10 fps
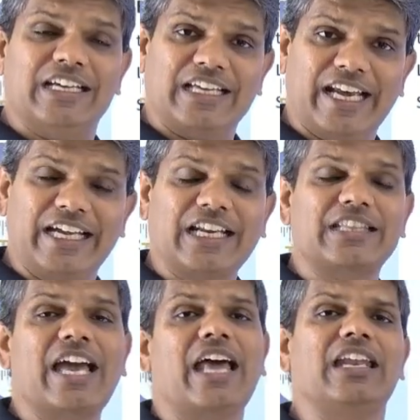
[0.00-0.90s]
greater
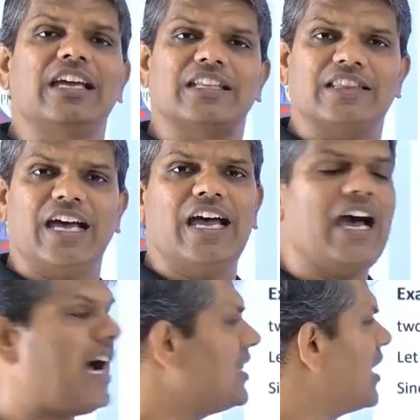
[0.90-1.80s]
than the
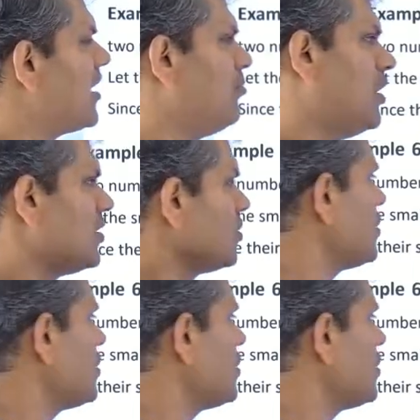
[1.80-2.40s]
other number. So